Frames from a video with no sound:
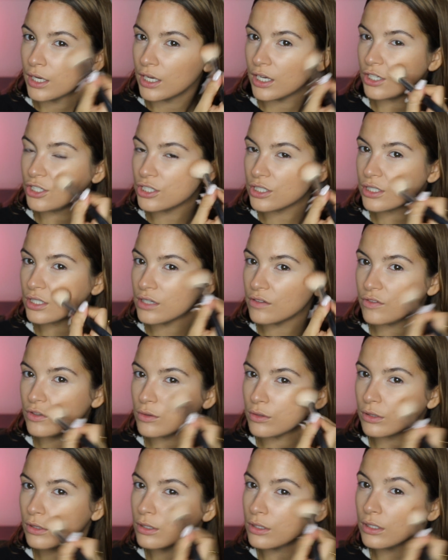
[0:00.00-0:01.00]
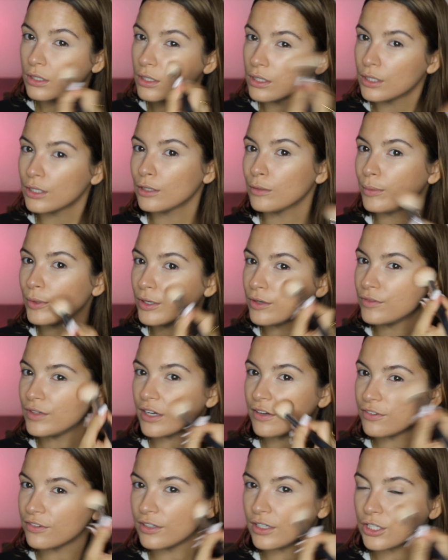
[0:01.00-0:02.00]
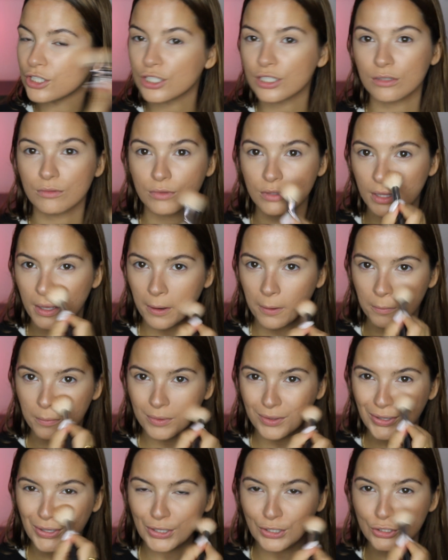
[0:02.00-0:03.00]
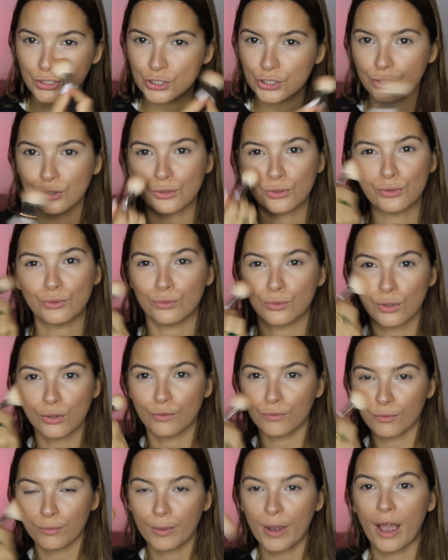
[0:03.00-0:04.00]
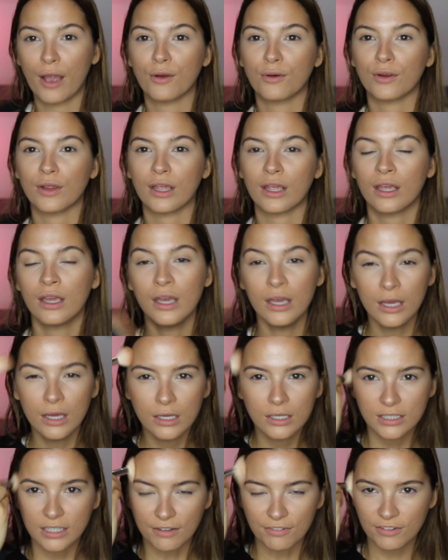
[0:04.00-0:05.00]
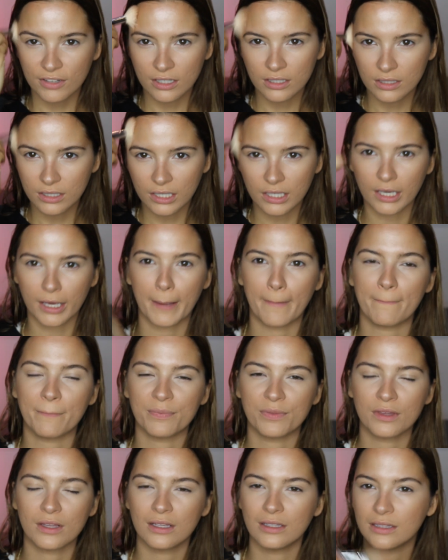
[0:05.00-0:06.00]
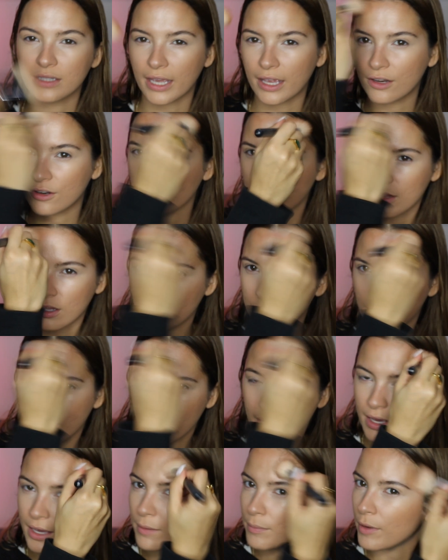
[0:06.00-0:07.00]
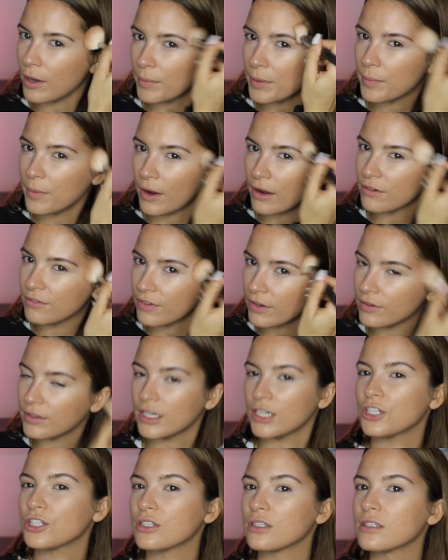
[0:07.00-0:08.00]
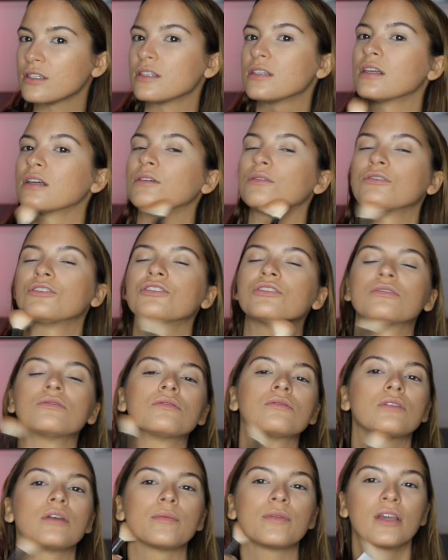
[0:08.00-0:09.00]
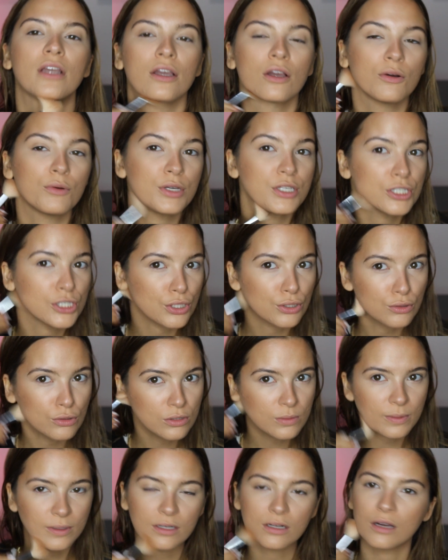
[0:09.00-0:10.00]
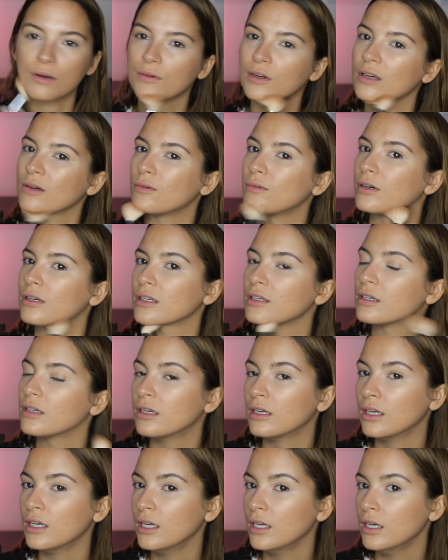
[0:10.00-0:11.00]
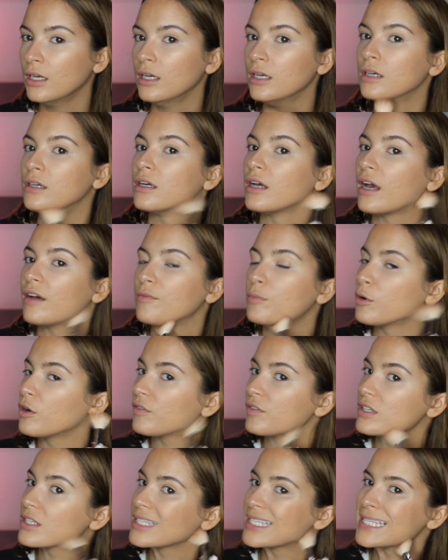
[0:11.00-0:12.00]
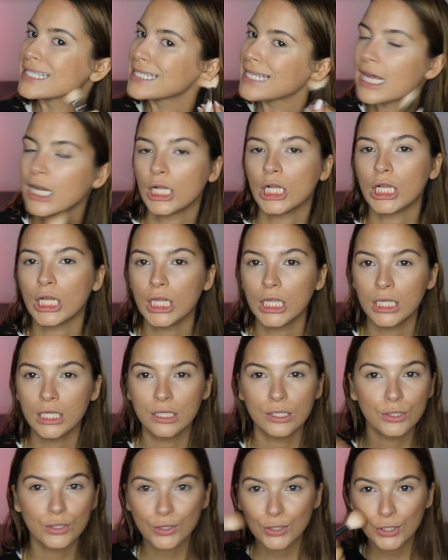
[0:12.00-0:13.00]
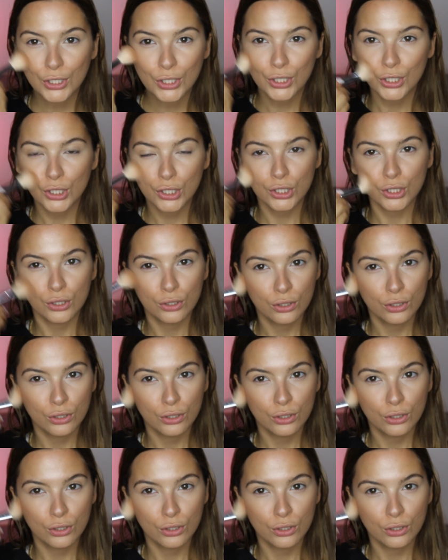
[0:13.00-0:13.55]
It just gives you a little bit of definition without being too overpowering. Definitely lighter than my Bobbi Brown foundation stick, which is something I always use, but not when I want to have more of a subtle look.